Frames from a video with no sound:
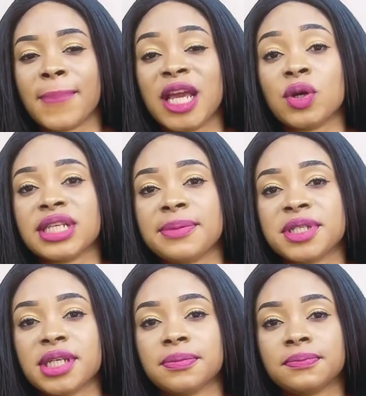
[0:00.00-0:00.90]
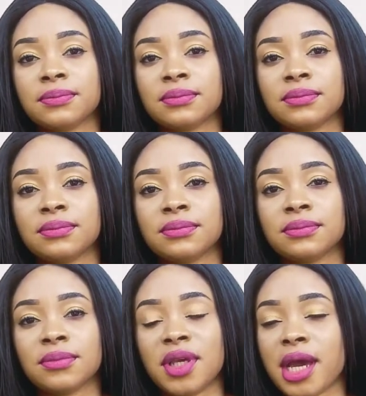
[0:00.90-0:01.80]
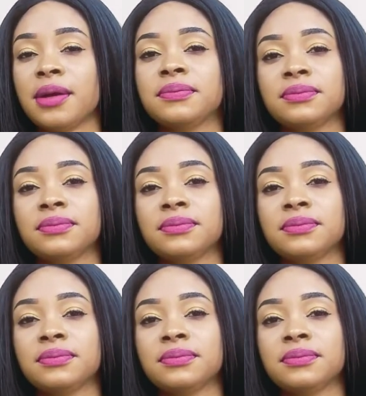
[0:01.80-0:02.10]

it was empty. Yeah.